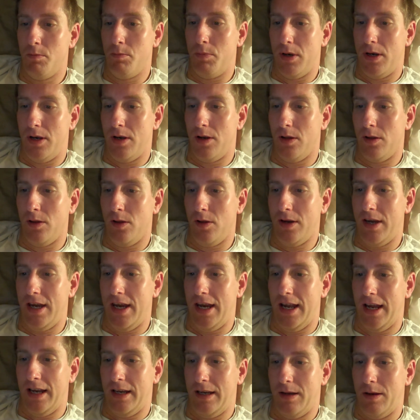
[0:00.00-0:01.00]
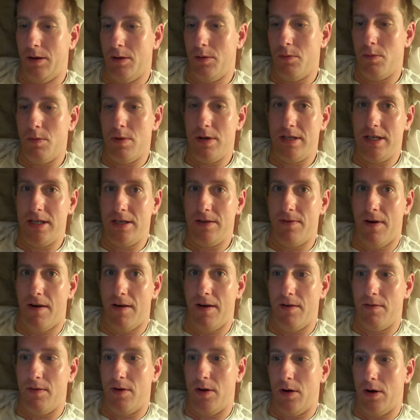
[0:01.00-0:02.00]
but not looking at you, which is
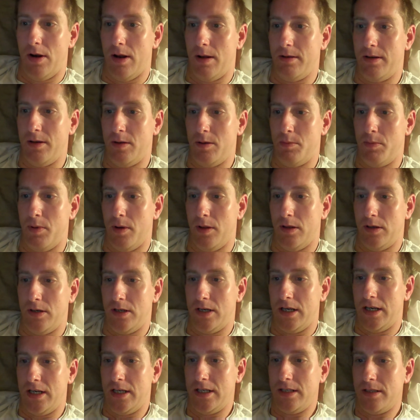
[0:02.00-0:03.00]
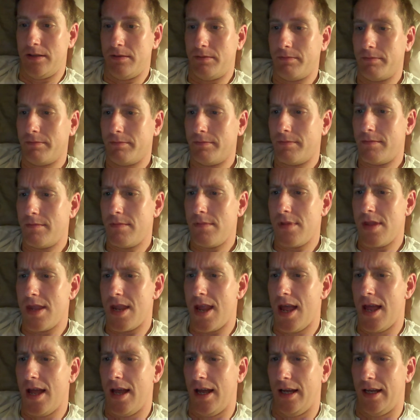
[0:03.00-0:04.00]
very rude. I do apologise.
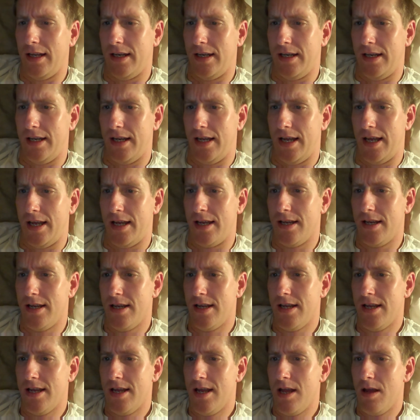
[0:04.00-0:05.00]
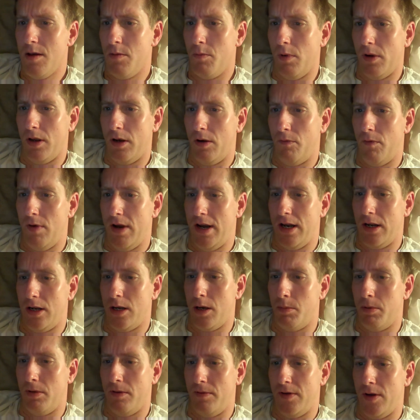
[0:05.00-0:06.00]
And we're going to read a
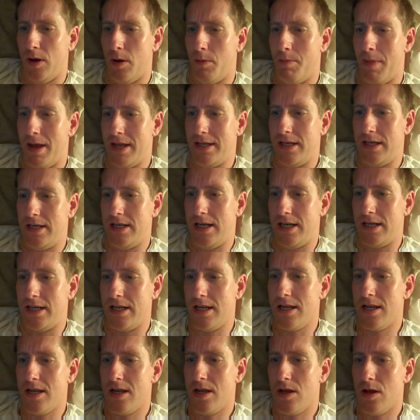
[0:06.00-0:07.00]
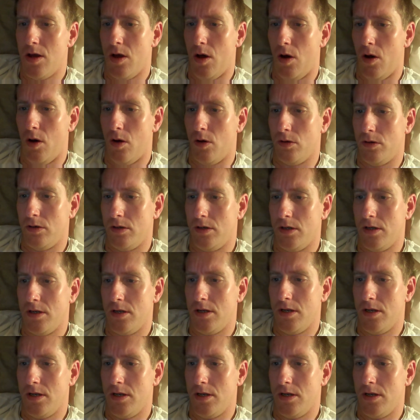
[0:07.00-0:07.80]
couple of your messages on